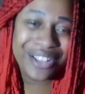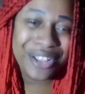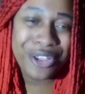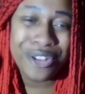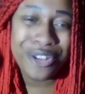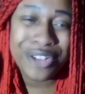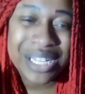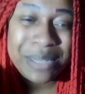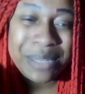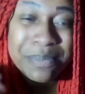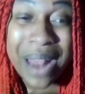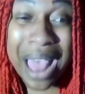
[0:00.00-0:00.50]
You
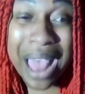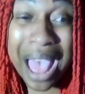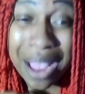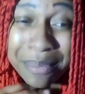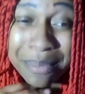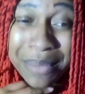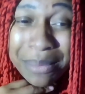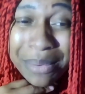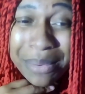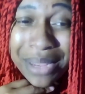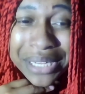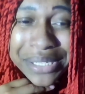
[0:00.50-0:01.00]
just blocked
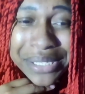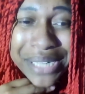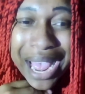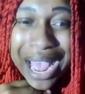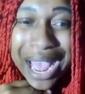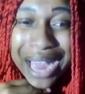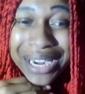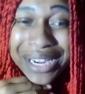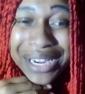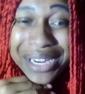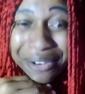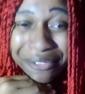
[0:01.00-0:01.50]
me because I
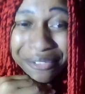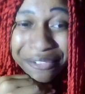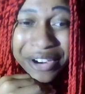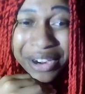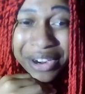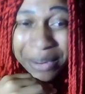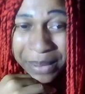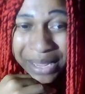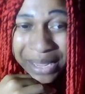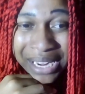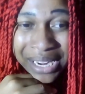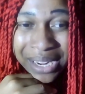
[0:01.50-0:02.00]
had a different
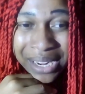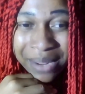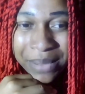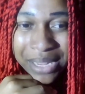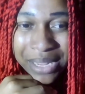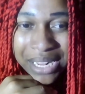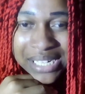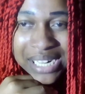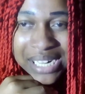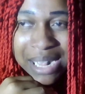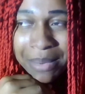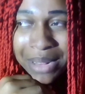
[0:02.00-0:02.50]
opinion,
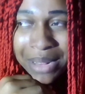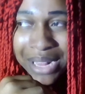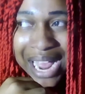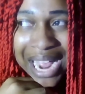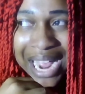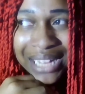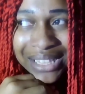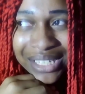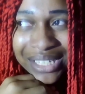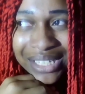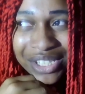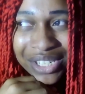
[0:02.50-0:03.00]
because I'm
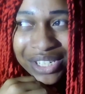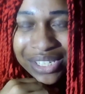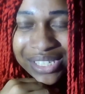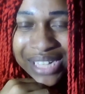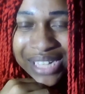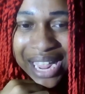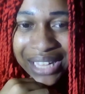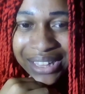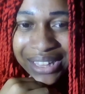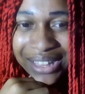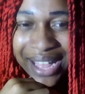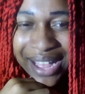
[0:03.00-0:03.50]
glad that she
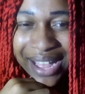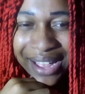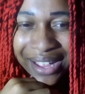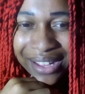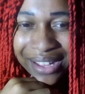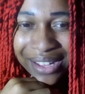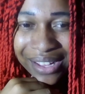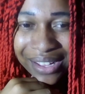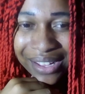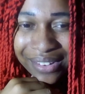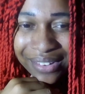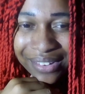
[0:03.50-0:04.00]
said
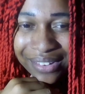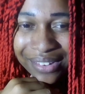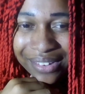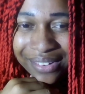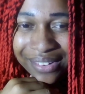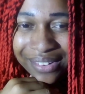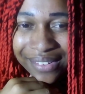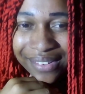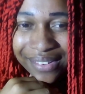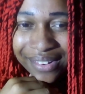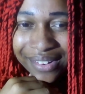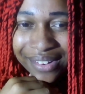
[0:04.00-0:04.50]
that.
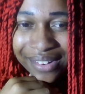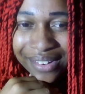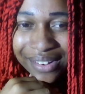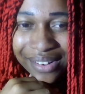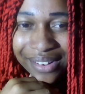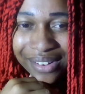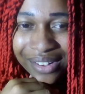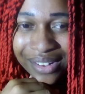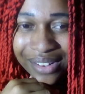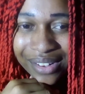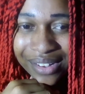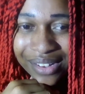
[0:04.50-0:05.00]

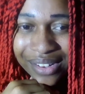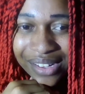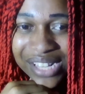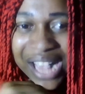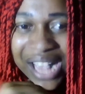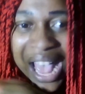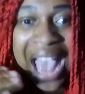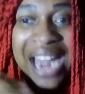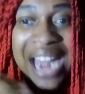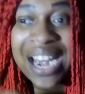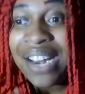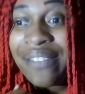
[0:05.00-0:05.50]
So
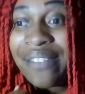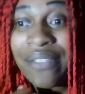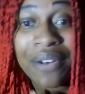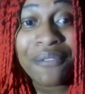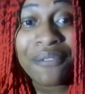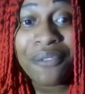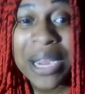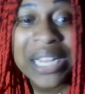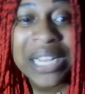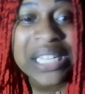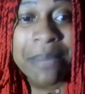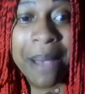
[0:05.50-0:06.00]
I didn't even
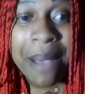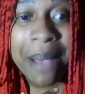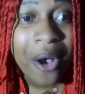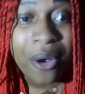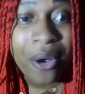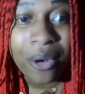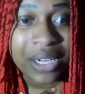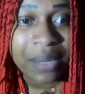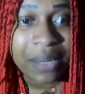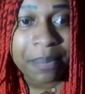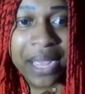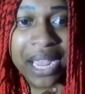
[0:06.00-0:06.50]
voice my
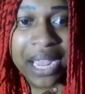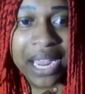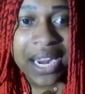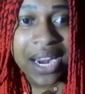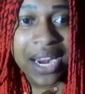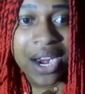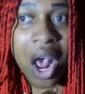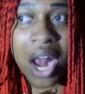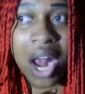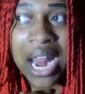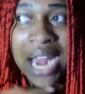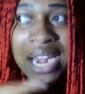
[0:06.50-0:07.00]
own
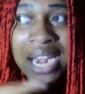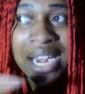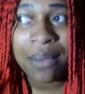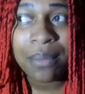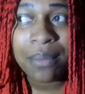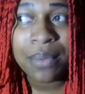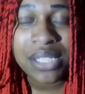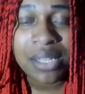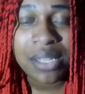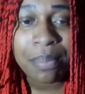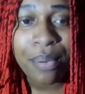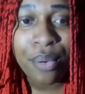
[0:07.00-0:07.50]
opinion. All I did
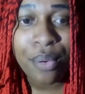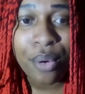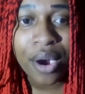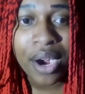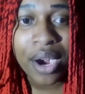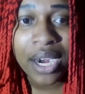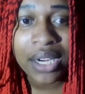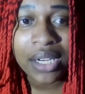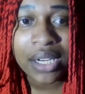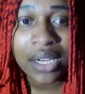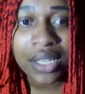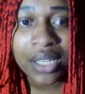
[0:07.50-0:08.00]
was
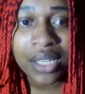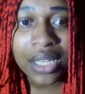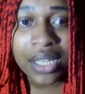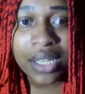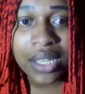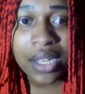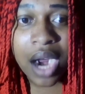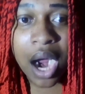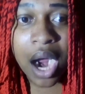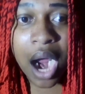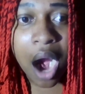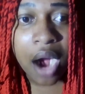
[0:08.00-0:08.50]
support
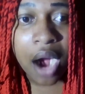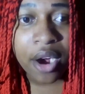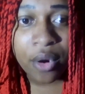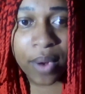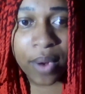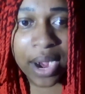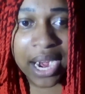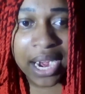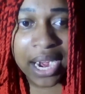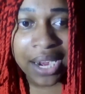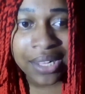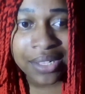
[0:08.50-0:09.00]
our
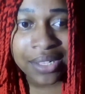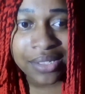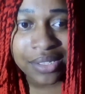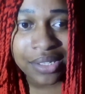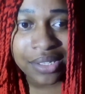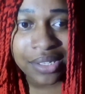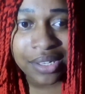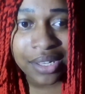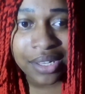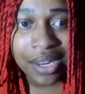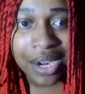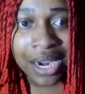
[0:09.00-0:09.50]
greats.
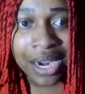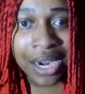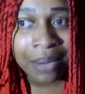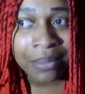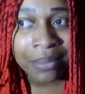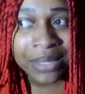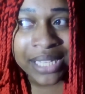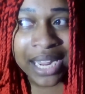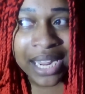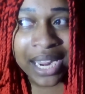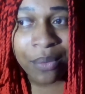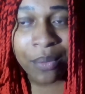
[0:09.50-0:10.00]
You know what
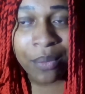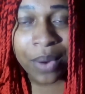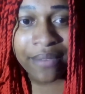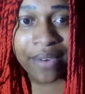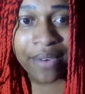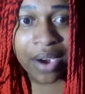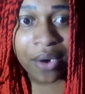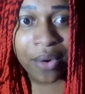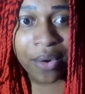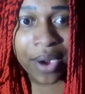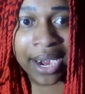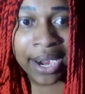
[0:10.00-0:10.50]
I'm saying? One of
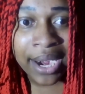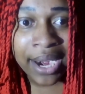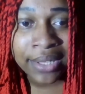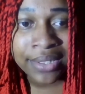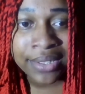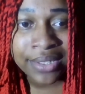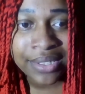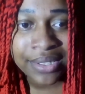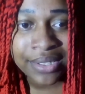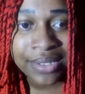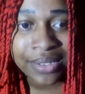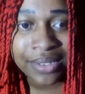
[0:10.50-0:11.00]
our
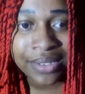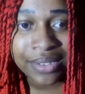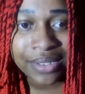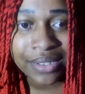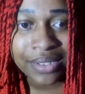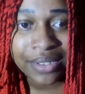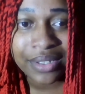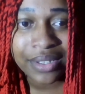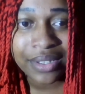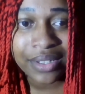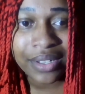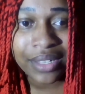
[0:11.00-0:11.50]
greats.
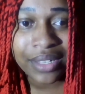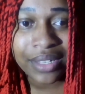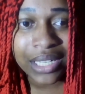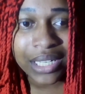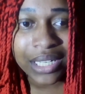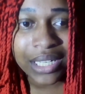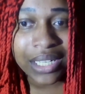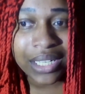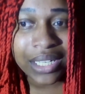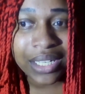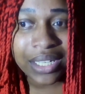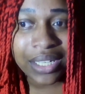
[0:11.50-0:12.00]

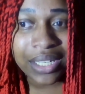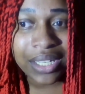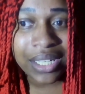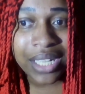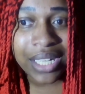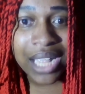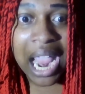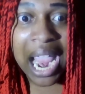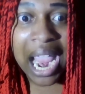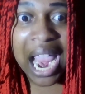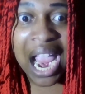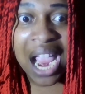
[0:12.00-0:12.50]

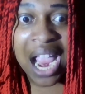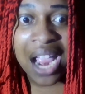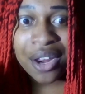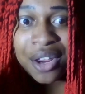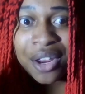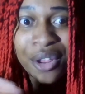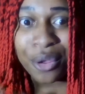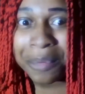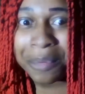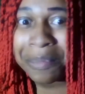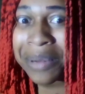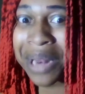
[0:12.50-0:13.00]
And
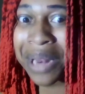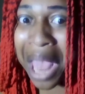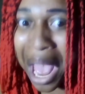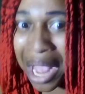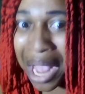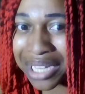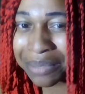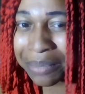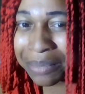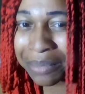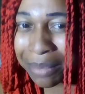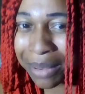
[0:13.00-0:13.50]
you
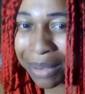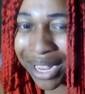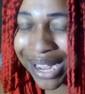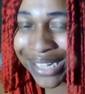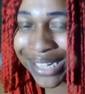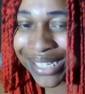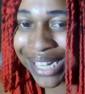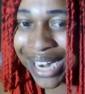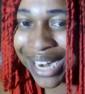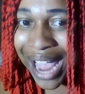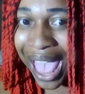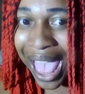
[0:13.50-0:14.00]
blocked me
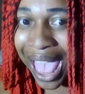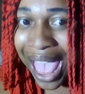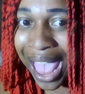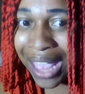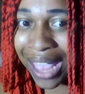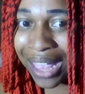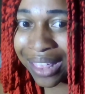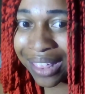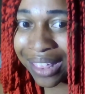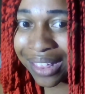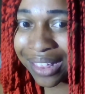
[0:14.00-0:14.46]
because of that?